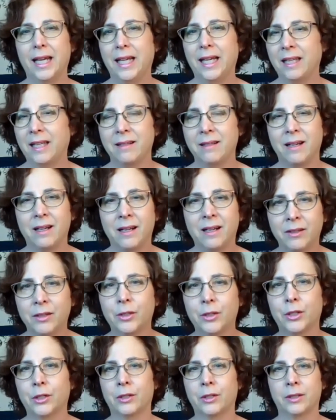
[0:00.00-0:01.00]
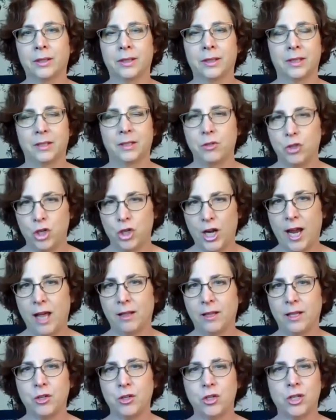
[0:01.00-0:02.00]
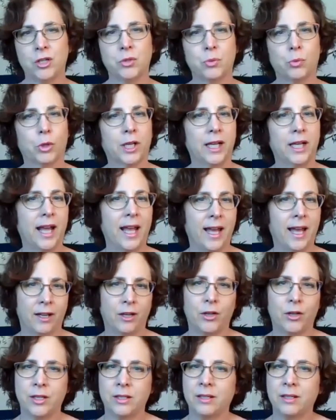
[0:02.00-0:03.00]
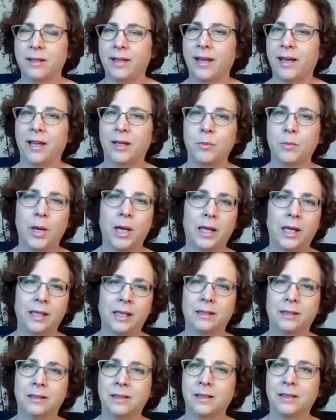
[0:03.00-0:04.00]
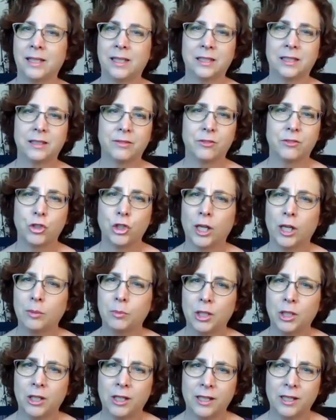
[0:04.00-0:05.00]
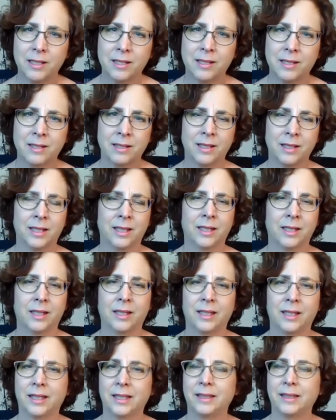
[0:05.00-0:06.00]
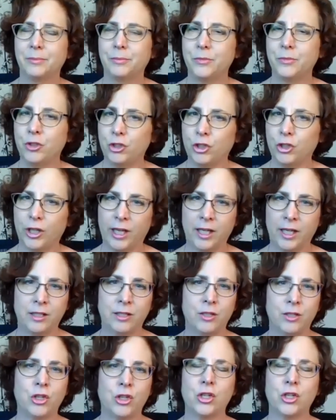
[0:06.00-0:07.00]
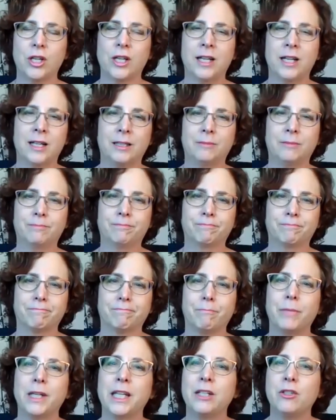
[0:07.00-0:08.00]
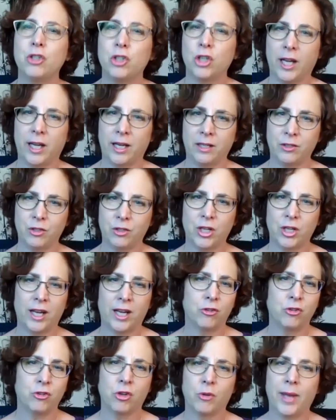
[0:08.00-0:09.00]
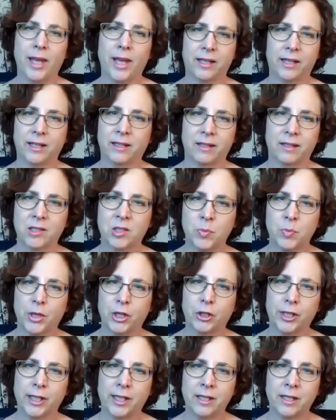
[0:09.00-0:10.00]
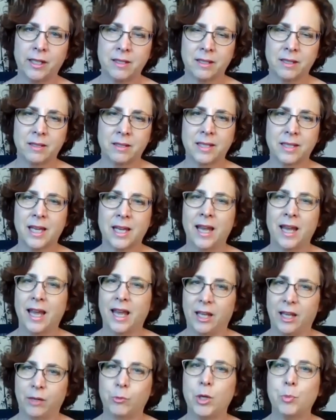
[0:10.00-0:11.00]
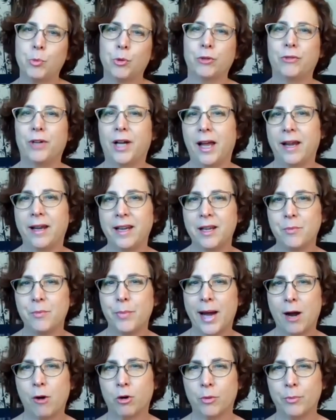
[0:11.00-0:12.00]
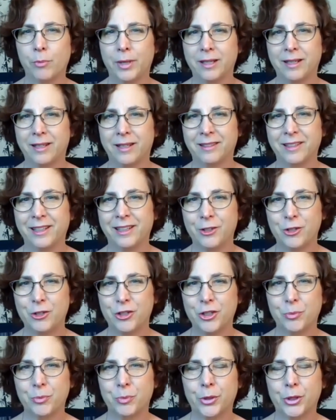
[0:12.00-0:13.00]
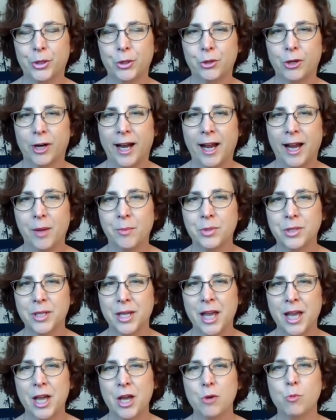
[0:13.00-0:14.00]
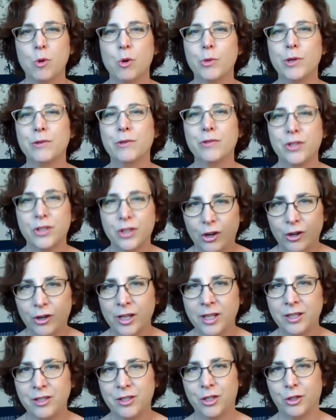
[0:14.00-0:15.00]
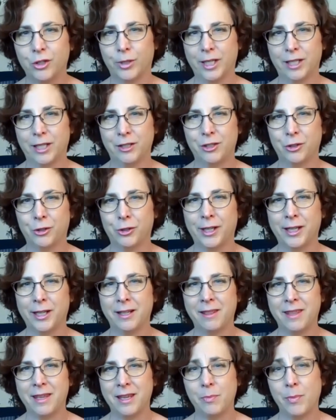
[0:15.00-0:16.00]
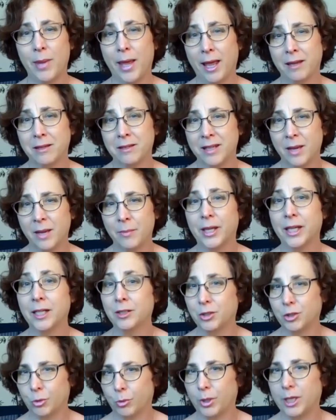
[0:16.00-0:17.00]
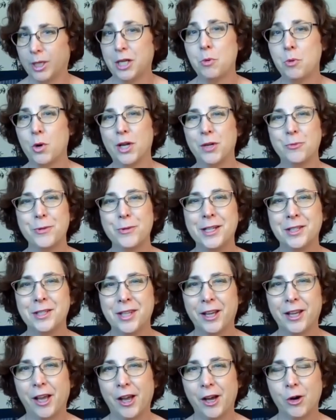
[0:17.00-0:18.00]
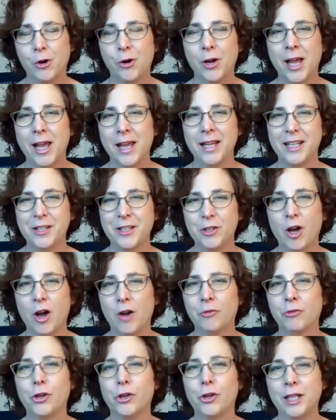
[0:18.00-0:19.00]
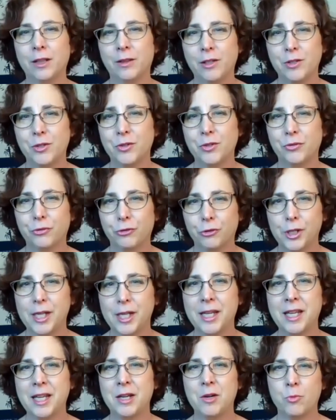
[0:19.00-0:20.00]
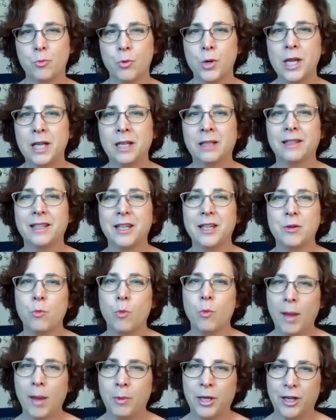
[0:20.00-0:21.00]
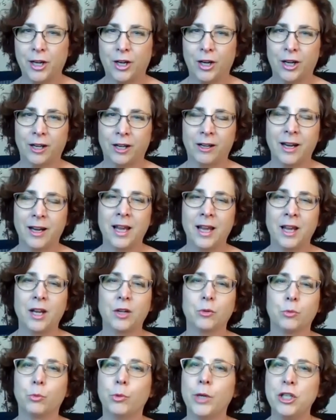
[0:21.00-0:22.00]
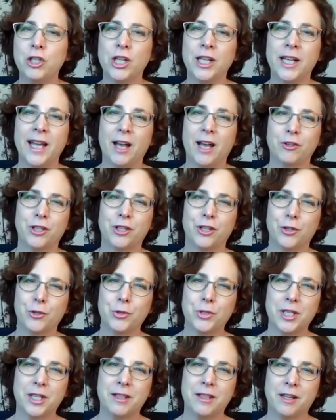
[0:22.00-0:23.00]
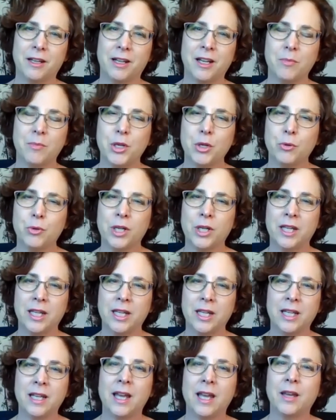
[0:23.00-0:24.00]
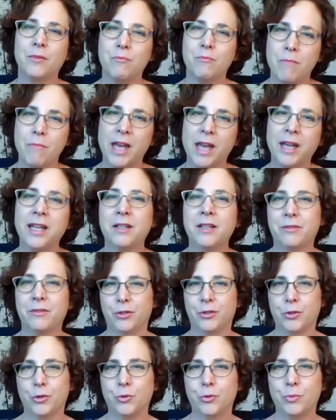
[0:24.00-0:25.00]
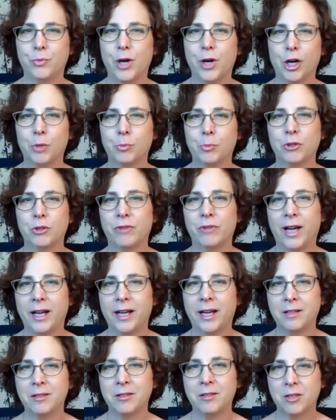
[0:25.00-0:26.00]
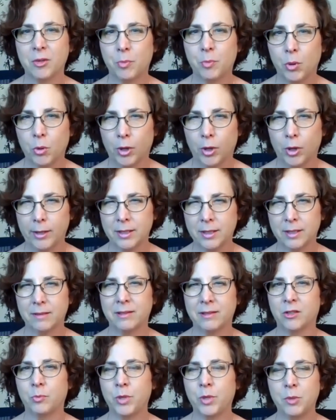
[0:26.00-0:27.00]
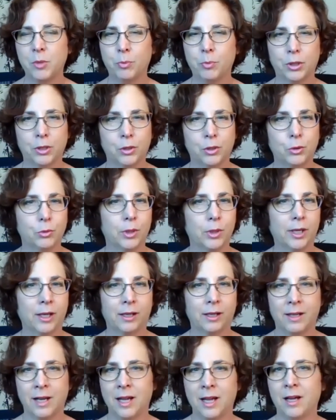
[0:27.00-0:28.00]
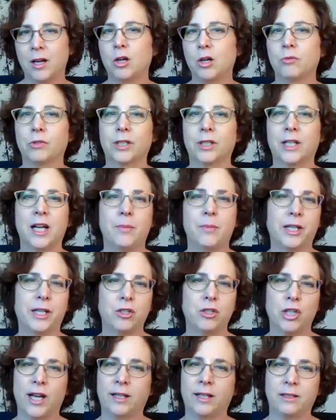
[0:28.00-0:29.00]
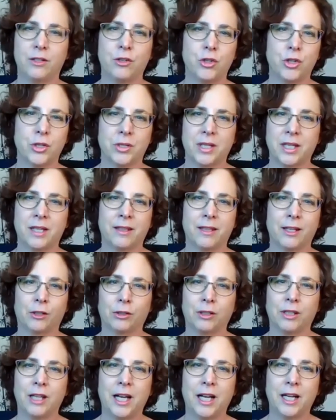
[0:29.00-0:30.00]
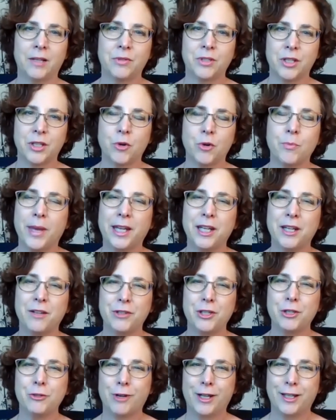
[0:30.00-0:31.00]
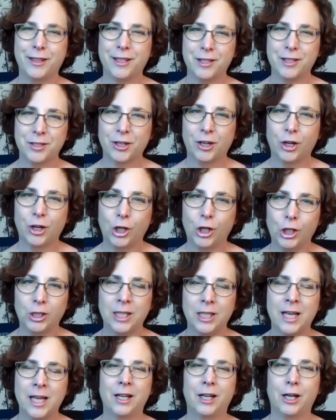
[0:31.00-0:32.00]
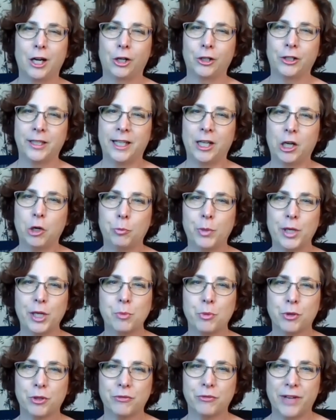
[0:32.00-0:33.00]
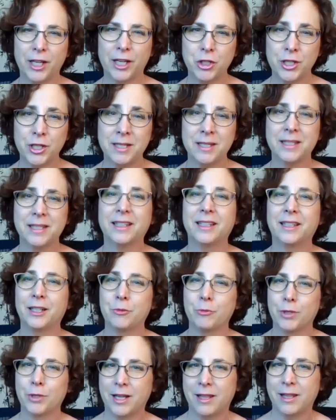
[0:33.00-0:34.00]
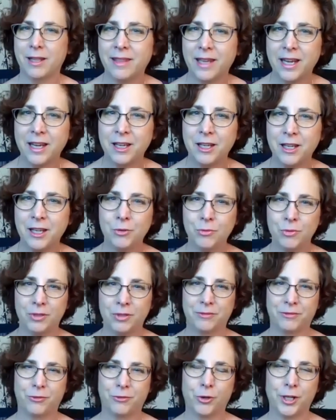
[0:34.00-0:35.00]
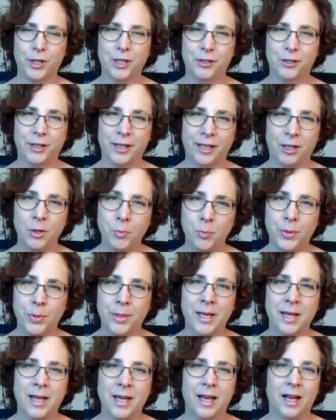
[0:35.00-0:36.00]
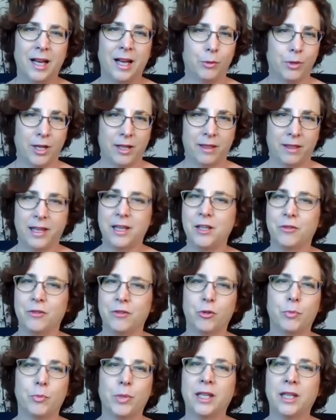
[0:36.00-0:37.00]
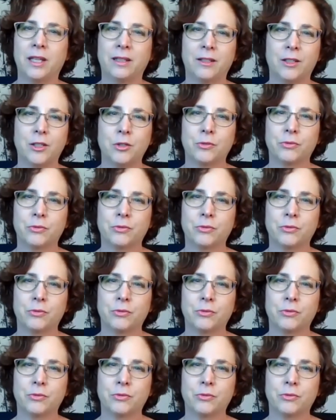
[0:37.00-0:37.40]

and other challenges. We're going to add on to that pile job loss, change, big change, and traumatic experiences, and we provide empowerment and leadership programs. What we've started doing during the pandemic 21 weeks ago is offering this free weekly webinar, reaching out to those in the community, many of whom are providing support to people who are overcoming challenges in their lives. So many of you on this call are in helping professions, and I want to thank you for your help. I want to thank you for being